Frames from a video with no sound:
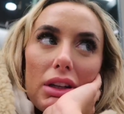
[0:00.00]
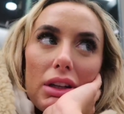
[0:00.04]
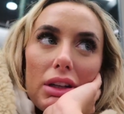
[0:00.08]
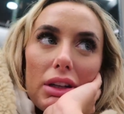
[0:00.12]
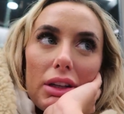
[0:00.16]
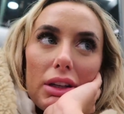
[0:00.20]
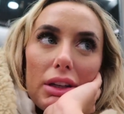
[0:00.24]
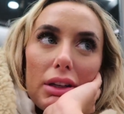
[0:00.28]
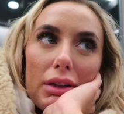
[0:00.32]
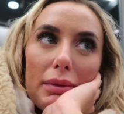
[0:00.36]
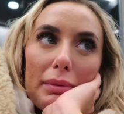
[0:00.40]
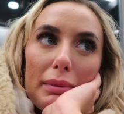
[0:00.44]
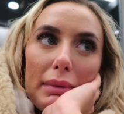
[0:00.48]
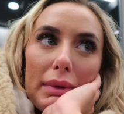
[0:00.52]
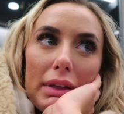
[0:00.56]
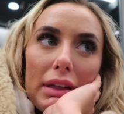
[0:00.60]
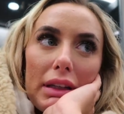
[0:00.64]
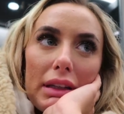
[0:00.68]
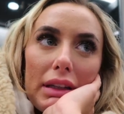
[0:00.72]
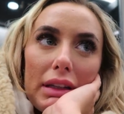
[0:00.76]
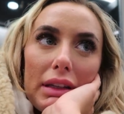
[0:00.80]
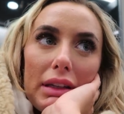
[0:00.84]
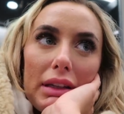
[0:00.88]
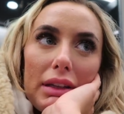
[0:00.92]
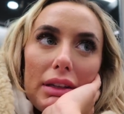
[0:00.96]

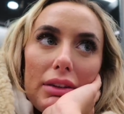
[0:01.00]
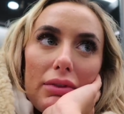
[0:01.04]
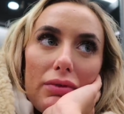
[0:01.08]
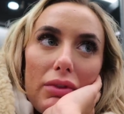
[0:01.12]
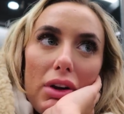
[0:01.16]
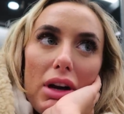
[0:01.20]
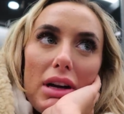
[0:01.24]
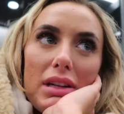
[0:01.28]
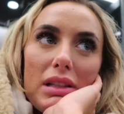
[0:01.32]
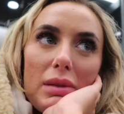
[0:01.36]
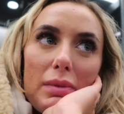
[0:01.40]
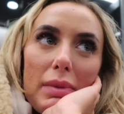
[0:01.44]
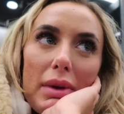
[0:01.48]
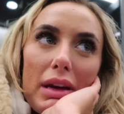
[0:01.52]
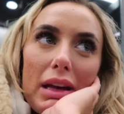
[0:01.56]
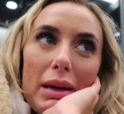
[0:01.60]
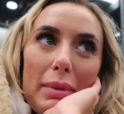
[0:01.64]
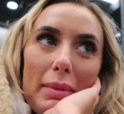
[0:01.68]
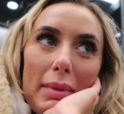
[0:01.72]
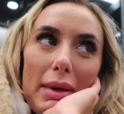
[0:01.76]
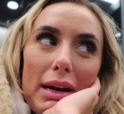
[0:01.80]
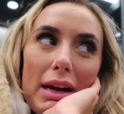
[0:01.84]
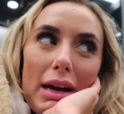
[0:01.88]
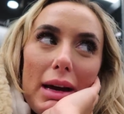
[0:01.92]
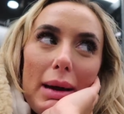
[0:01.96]
And then Ryan's
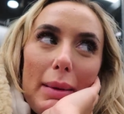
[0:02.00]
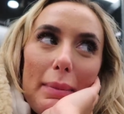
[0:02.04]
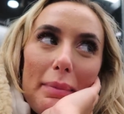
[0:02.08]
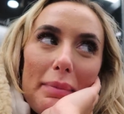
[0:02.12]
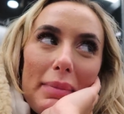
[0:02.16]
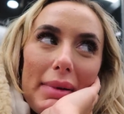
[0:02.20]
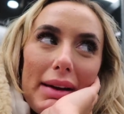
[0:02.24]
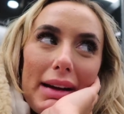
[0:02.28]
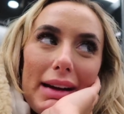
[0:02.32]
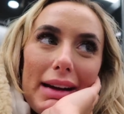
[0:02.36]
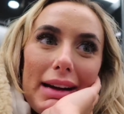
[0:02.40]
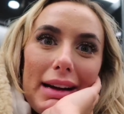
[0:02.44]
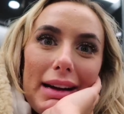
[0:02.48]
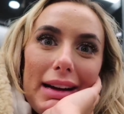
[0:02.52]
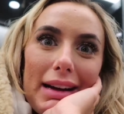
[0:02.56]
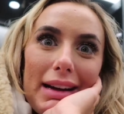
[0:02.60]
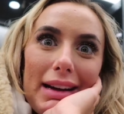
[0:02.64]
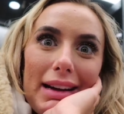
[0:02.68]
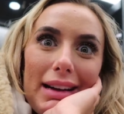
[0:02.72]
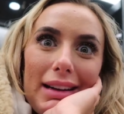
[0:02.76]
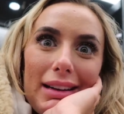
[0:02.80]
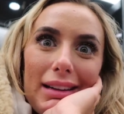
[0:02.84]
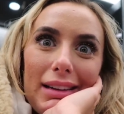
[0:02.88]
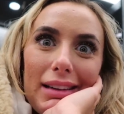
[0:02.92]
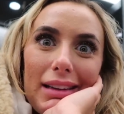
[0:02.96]
picking me up
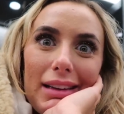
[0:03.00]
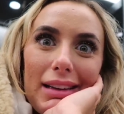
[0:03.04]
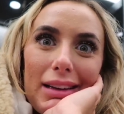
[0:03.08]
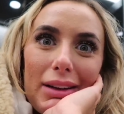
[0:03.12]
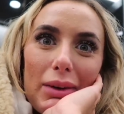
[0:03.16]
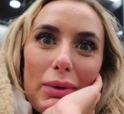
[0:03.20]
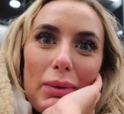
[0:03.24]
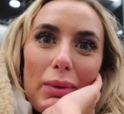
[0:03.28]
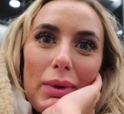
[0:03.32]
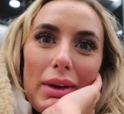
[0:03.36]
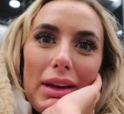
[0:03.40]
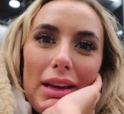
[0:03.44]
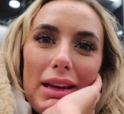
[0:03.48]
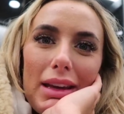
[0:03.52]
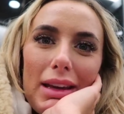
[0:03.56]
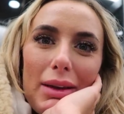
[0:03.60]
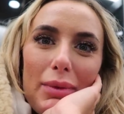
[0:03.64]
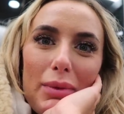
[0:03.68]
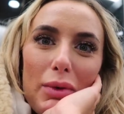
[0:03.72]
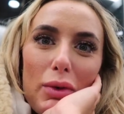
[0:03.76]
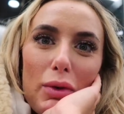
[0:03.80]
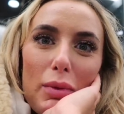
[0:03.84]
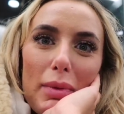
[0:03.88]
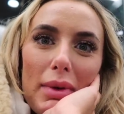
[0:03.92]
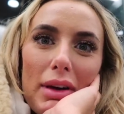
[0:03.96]
and we
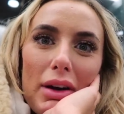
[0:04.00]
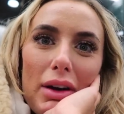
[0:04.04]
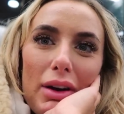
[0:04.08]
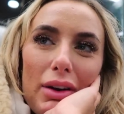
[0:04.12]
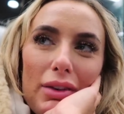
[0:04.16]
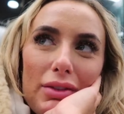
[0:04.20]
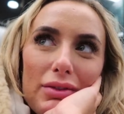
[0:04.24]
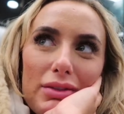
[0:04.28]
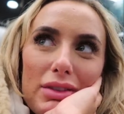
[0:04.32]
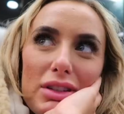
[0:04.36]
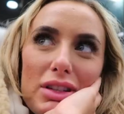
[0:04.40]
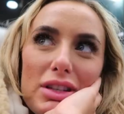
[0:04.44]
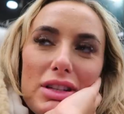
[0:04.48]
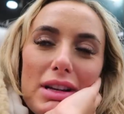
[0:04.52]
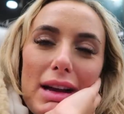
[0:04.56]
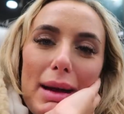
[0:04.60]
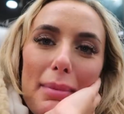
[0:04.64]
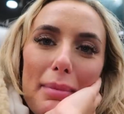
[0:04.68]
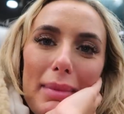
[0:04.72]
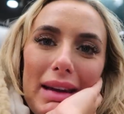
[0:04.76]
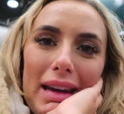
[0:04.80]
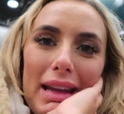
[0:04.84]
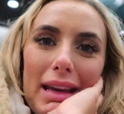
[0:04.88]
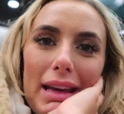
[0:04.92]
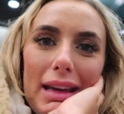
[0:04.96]
will be off to
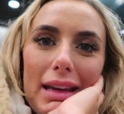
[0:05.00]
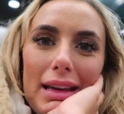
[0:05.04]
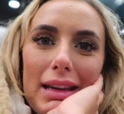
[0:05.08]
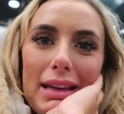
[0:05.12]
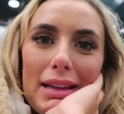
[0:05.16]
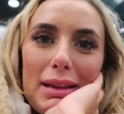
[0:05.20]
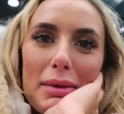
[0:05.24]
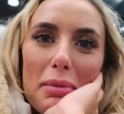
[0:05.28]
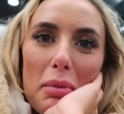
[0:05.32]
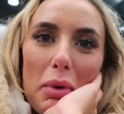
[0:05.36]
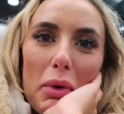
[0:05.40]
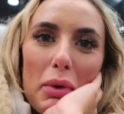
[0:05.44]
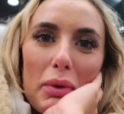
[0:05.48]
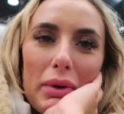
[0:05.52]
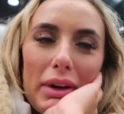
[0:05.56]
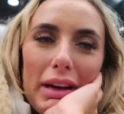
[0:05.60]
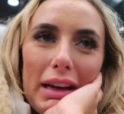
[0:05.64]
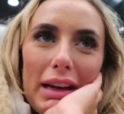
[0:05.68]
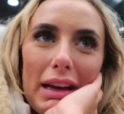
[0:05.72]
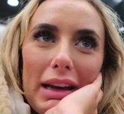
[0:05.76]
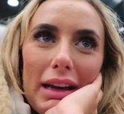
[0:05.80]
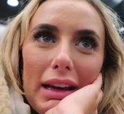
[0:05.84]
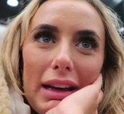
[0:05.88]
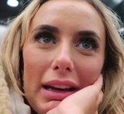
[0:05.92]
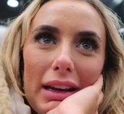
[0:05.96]
Chamonix in the
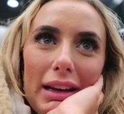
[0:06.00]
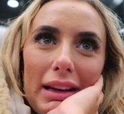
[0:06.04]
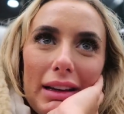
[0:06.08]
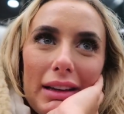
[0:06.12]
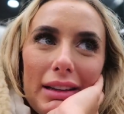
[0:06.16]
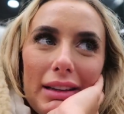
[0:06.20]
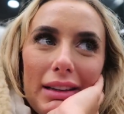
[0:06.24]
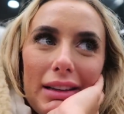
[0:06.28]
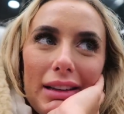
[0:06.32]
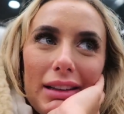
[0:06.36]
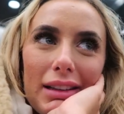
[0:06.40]
morning.